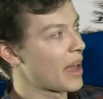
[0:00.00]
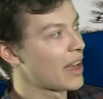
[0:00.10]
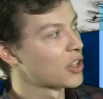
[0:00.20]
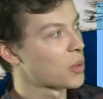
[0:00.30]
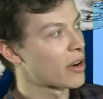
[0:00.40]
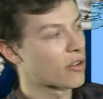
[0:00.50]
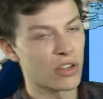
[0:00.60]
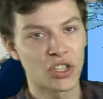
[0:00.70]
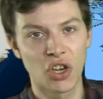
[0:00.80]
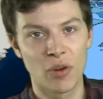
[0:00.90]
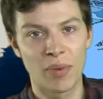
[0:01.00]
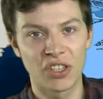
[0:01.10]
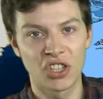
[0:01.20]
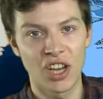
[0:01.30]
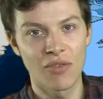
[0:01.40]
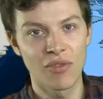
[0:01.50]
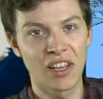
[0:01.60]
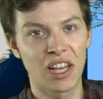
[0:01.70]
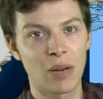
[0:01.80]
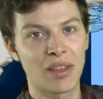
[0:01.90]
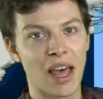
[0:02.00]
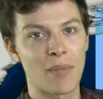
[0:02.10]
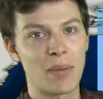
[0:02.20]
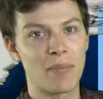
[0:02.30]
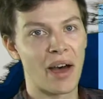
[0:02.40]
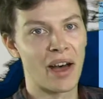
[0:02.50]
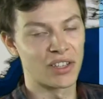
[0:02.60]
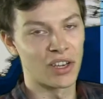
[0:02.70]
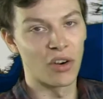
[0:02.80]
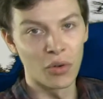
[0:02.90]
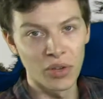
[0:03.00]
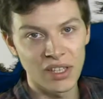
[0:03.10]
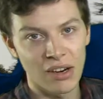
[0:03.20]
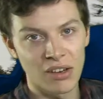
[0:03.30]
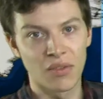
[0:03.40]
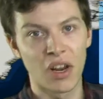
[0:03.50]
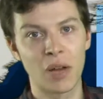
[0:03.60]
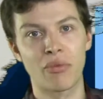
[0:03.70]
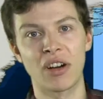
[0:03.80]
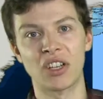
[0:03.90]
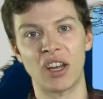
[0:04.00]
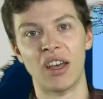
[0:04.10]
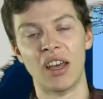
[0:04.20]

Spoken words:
But elsewhere across Europe, it's generally going to be that bit milder. All these areas of low pressure